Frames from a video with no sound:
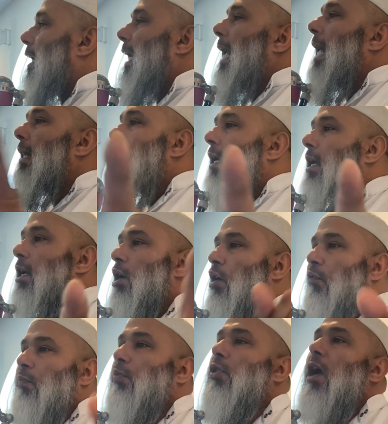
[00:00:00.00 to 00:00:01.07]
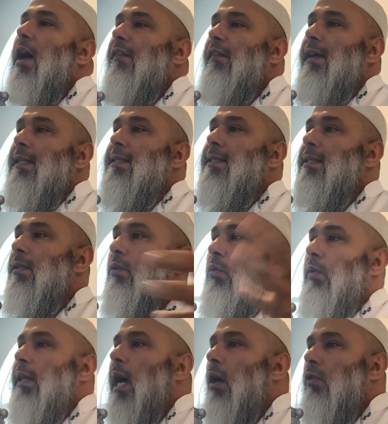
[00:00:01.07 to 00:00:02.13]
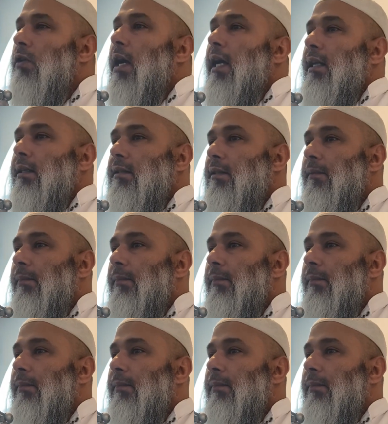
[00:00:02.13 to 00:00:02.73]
killing of prophets without right.